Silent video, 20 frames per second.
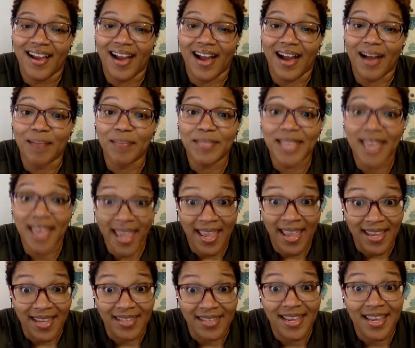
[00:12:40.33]

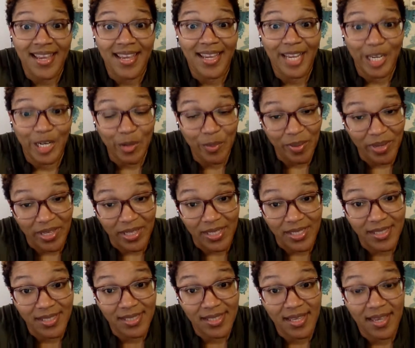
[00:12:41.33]
obtain inner
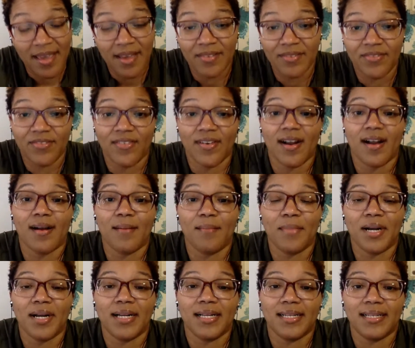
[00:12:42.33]
peace
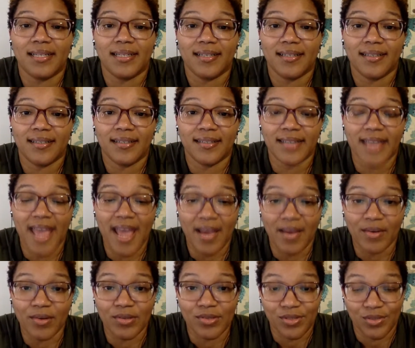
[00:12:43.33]
from an
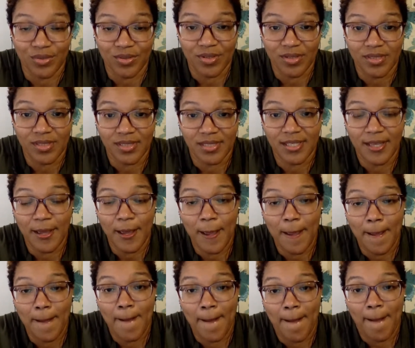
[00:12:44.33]
outer source?
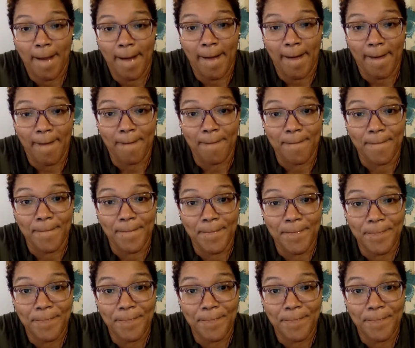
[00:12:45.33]
And